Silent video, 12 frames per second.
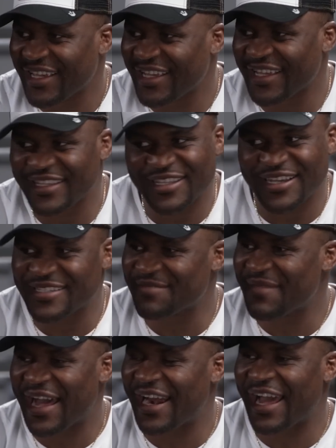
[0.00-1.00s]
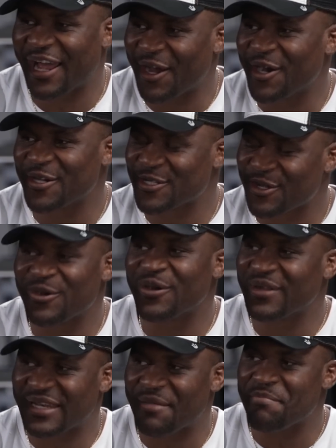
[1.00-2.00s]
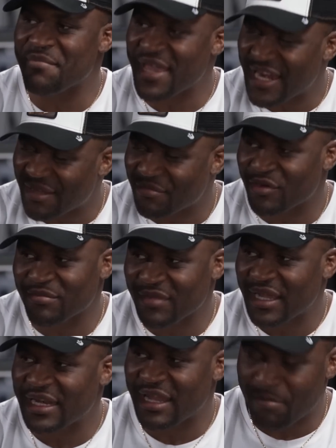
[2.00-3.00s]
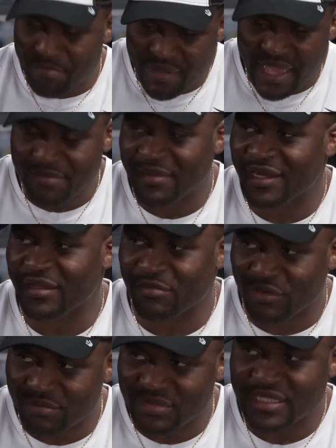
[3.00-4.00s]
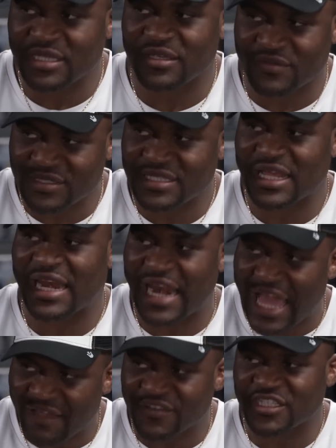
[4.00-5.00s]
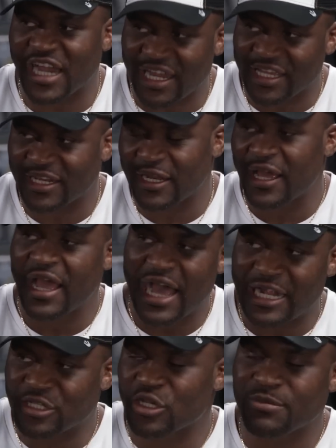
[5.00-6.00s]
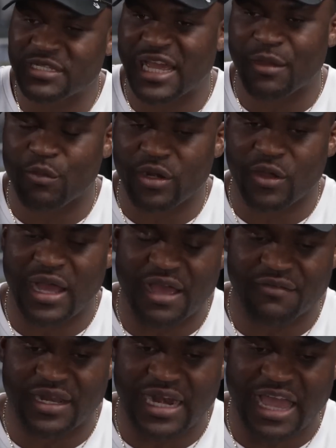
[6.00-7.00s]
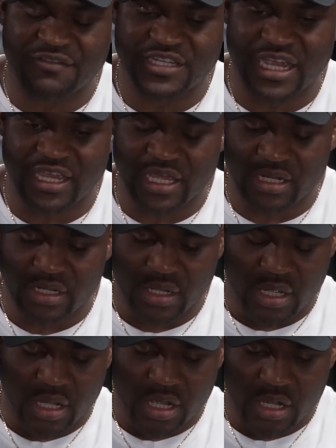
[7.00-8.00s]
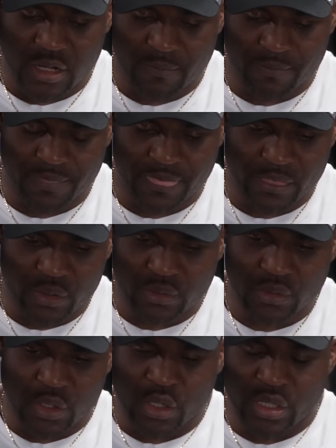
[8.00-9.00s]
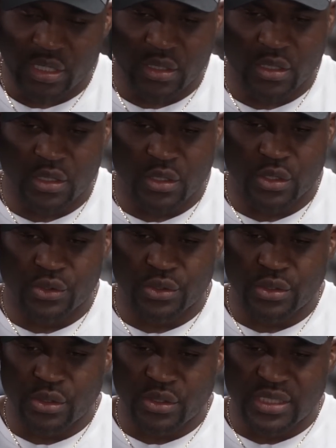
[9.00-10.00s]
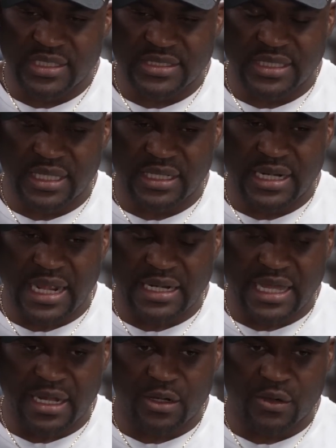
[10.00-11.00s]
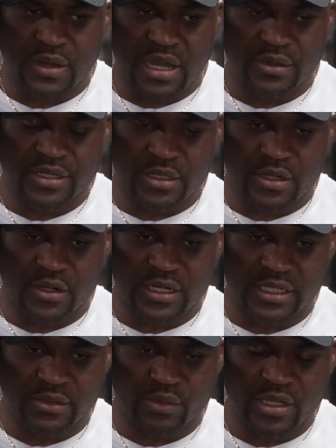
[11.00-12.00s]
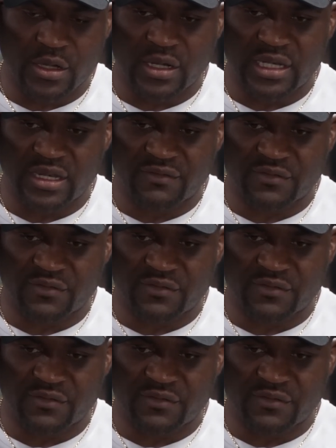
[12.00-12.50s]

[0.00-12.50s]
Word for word: It doesn't matter at all. So the minimum, the bare minimum is life. a life jacket. And sometimes we don't have a life jacket. Um, the, uh, you know this thing that, I don't know how they call it, we call it in